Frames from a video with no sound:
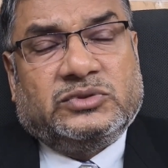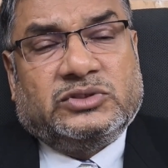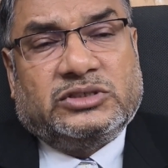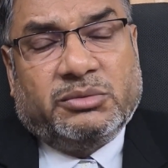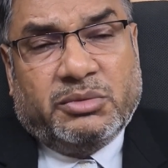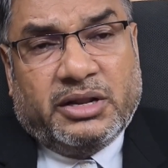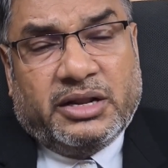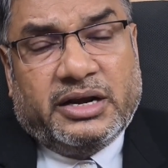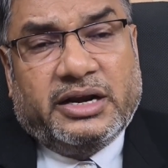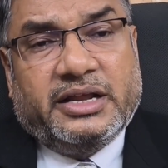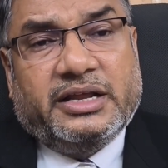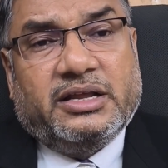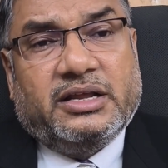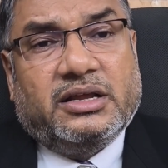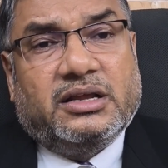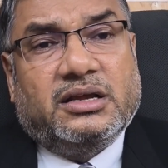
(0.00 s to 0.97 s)

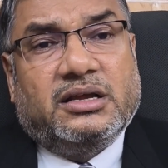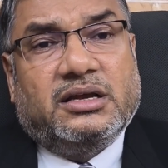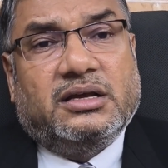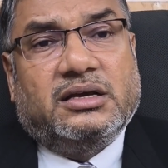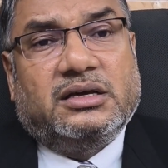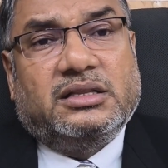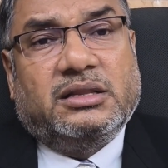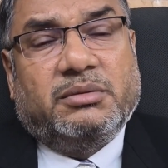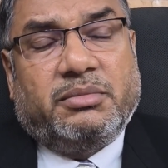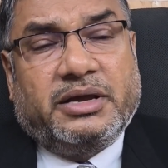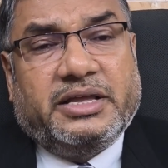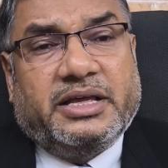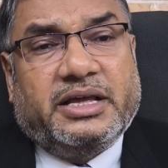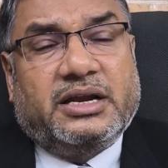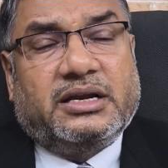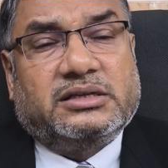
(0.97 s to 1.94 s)
Similarly, the
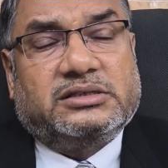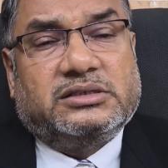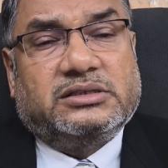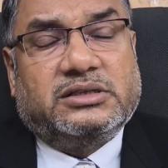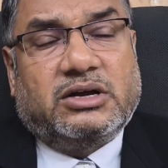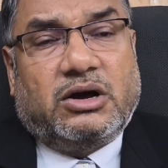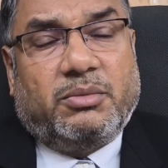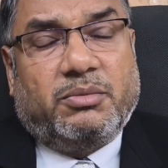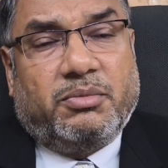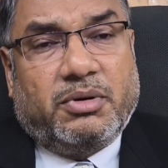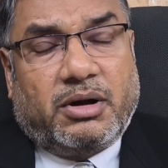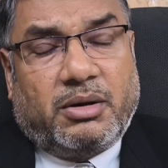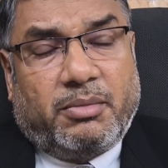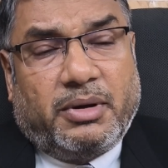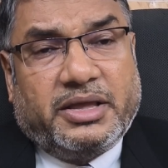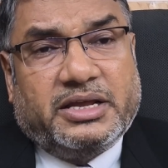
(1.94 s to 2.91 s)

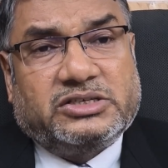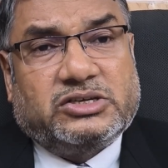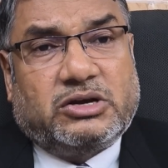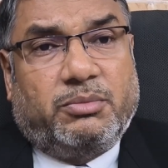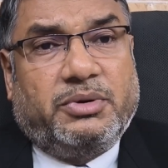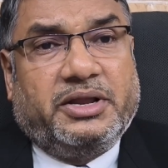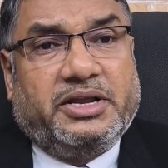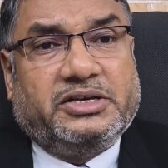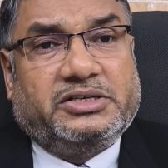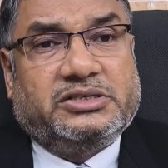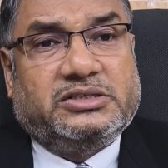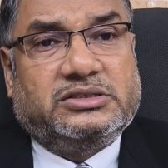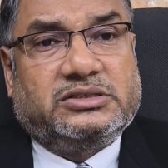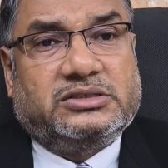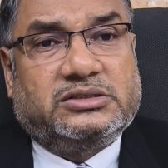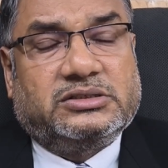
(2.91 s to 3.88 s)
buyer's
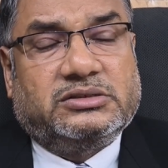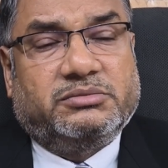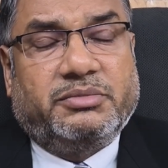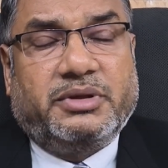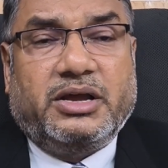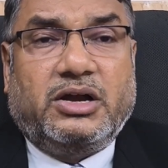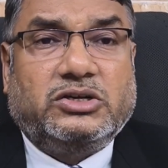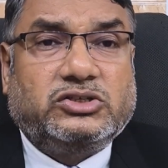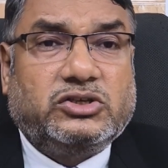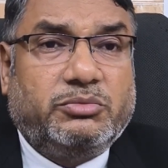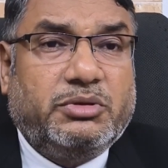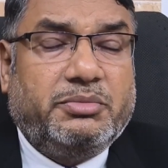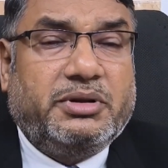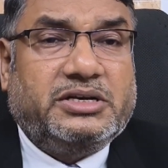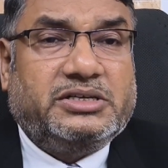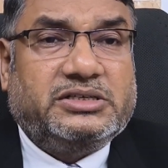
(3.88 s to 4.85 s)
obligations may also
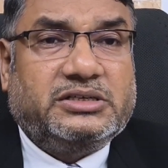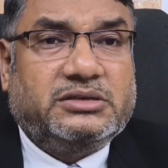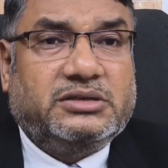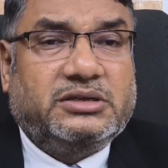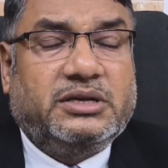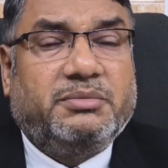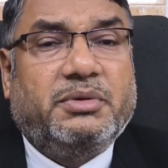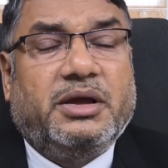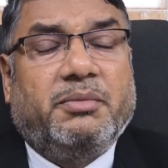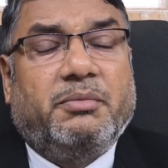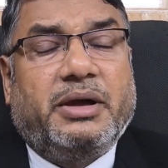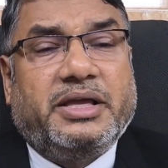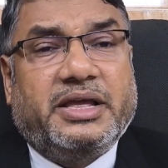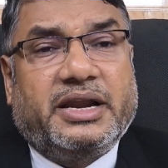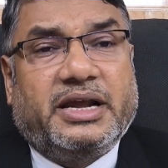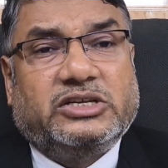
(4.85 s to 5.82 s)
be mentioned. The
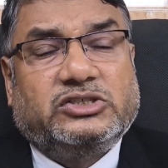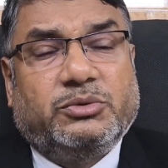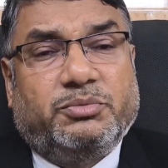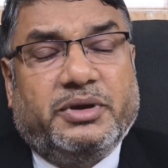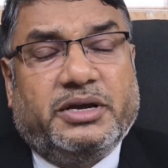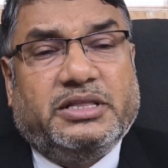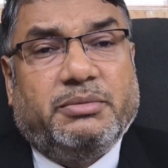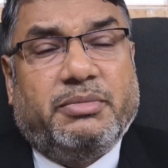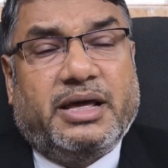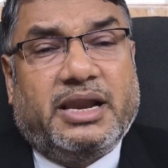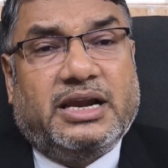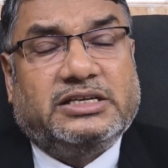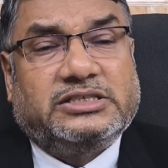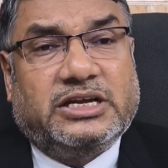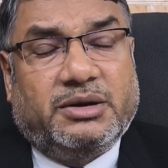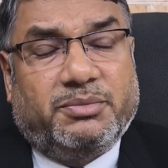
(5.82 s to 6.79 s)
buyer has to pay the
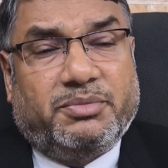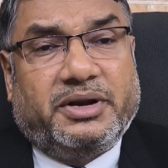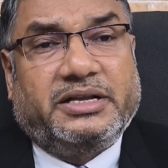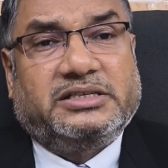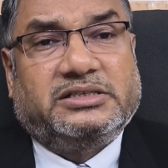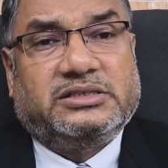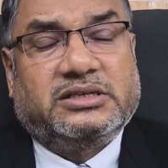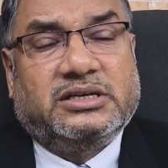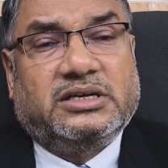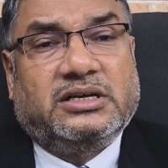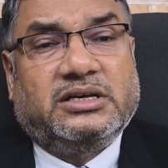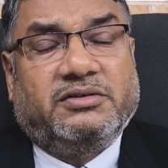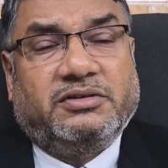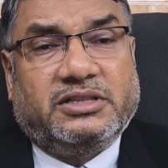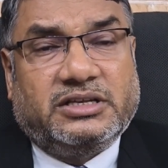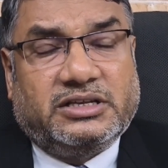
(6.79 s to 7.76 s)
balance sale price
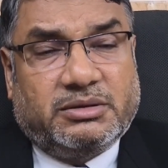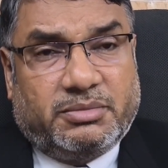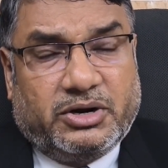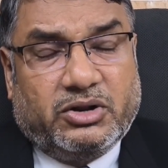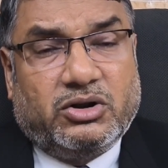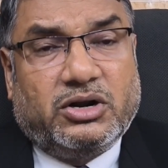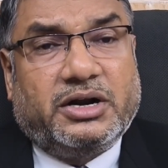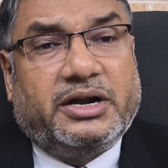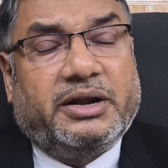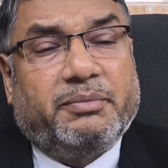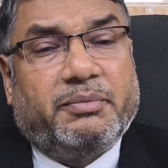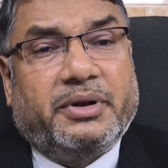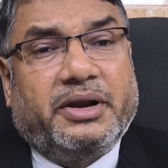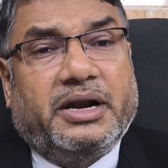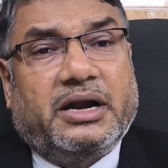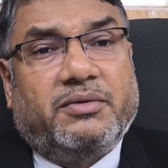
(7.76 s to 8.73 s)
within the particular
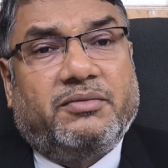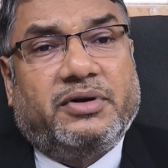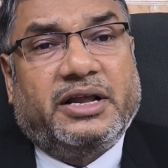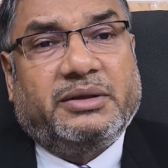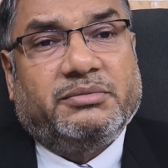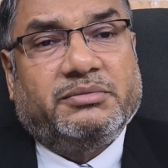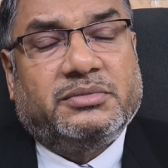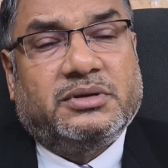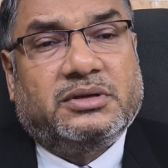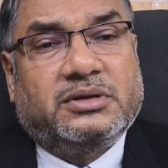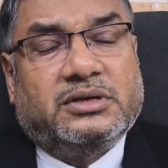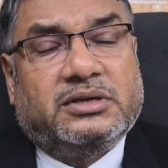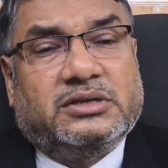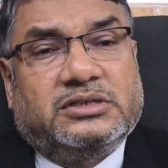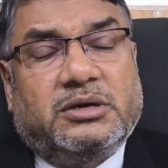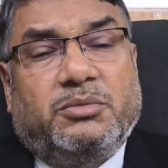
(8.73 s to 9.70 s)
period of time.
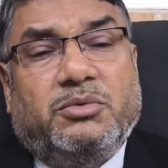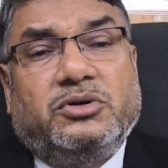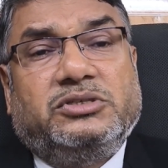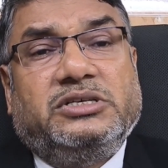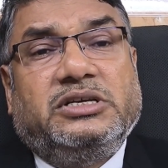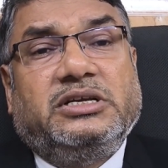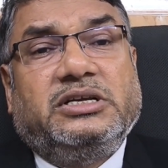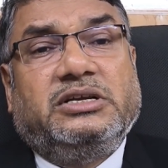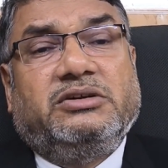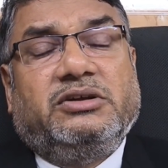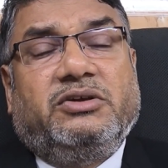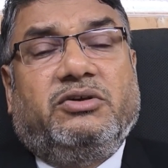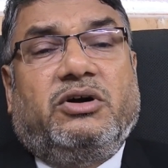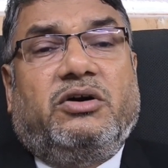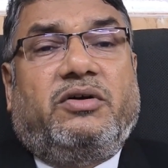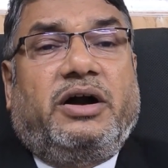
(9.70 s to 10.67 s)
Supposing
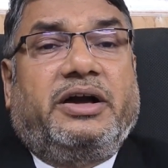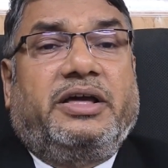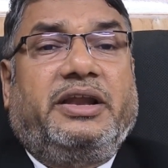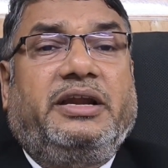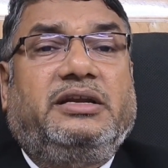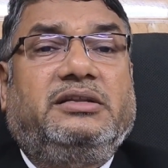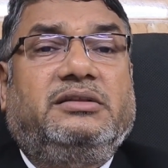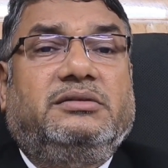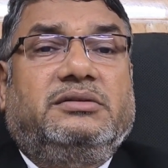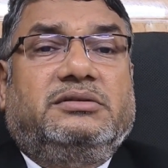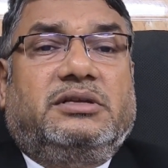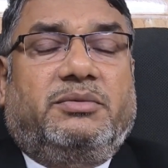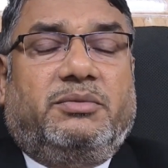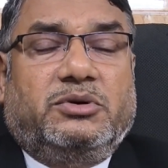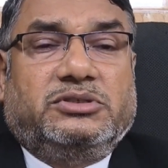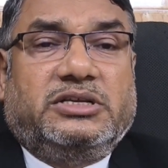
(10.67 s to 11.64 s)
you have agreed,
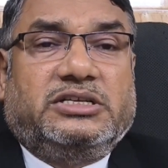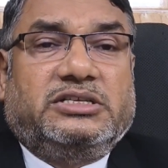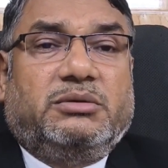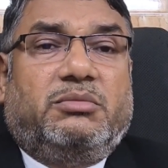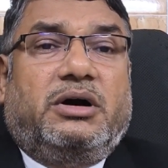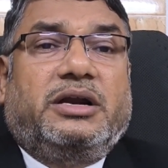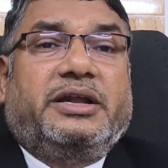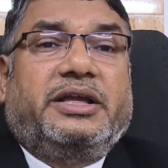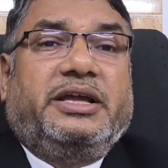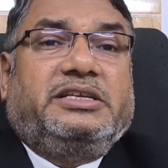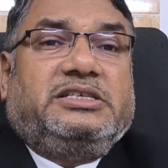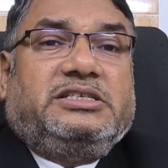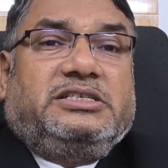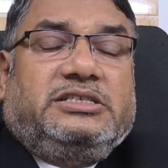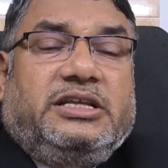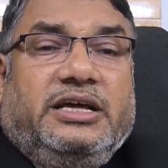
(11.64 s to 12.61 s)
suppose there's a
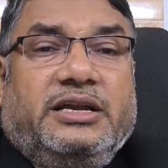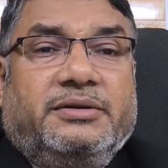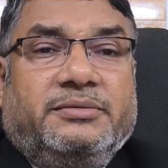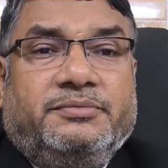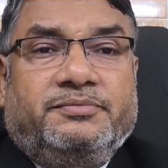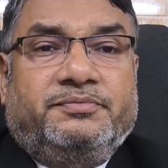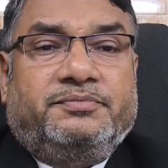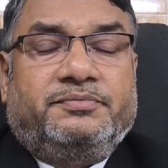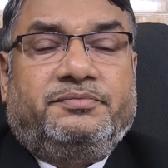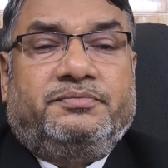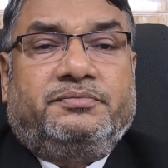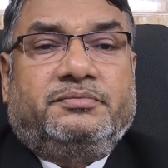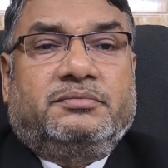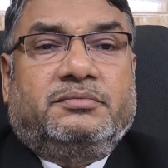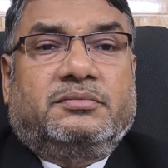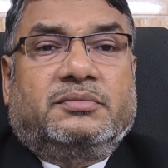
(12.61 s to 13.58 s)
mortgage is there,
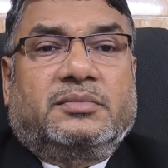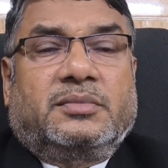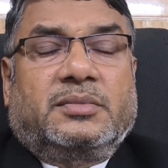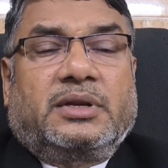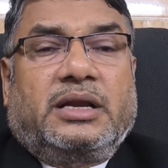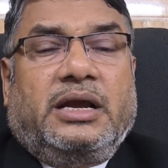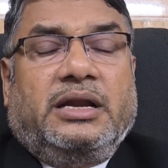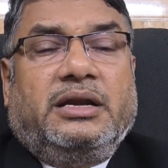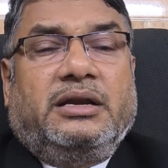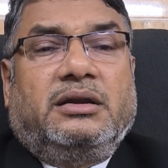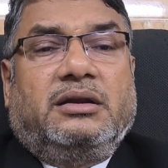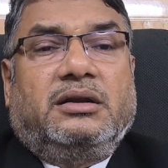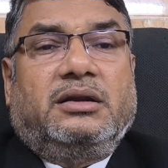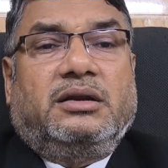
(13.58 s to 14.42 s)
and